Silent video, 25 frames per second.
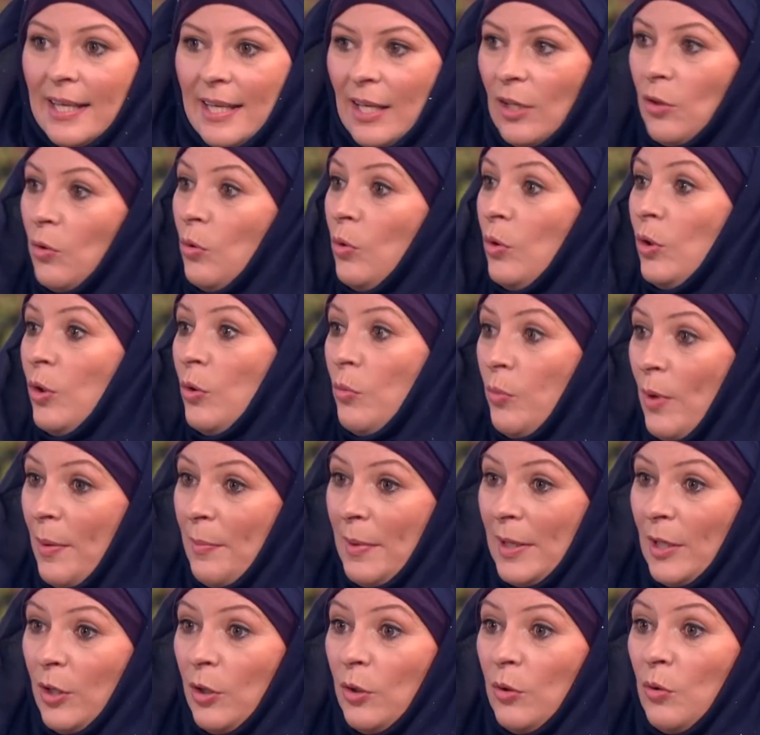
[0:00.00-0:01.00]
Get all the
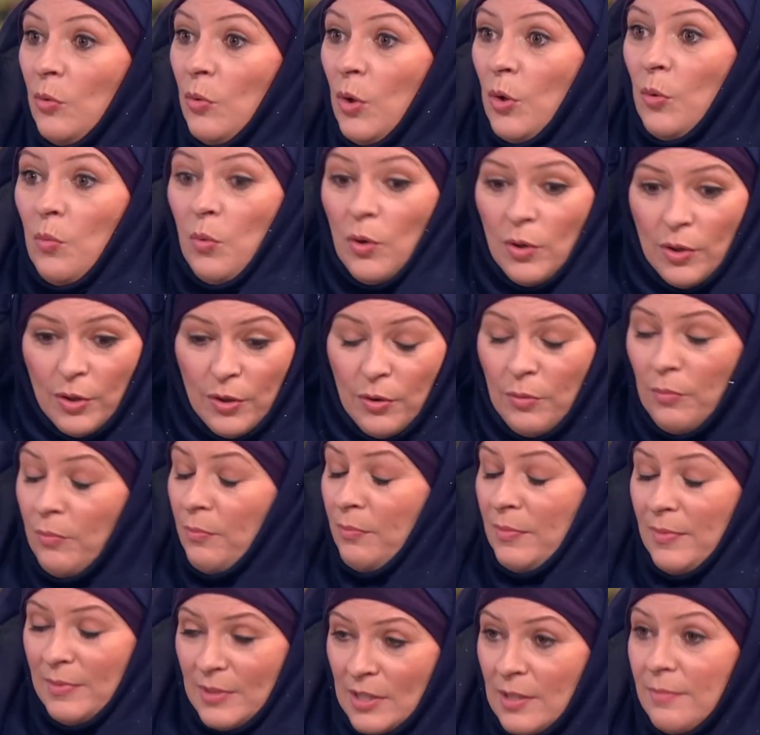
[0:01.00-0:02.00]
women who want
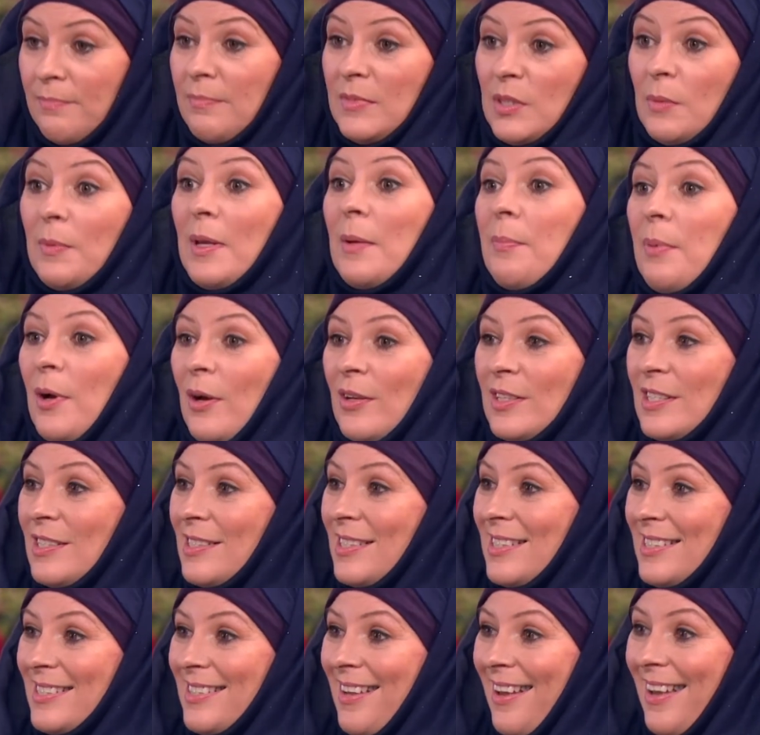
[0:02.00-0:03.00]
to be a part
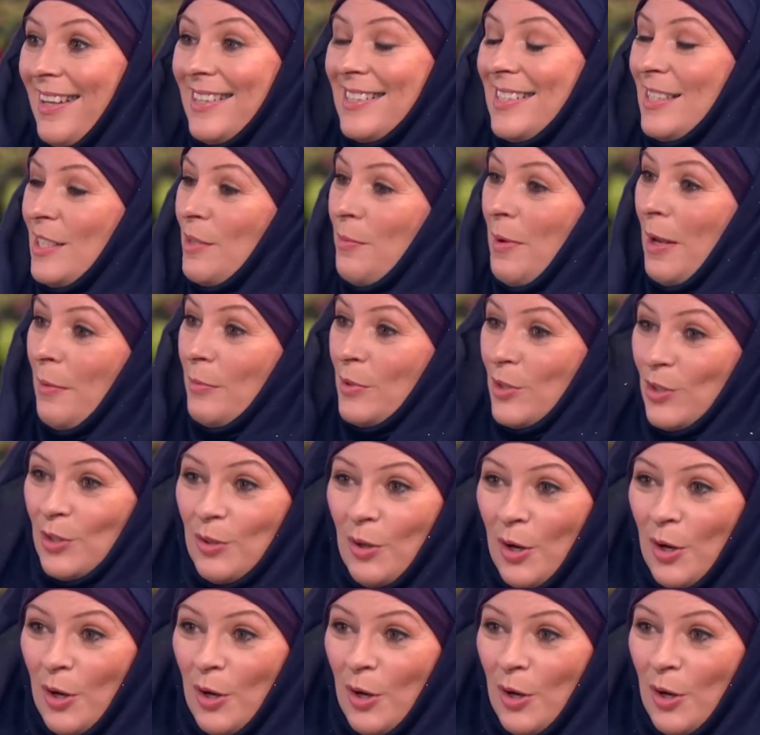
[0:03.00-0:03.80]
of society, to be able to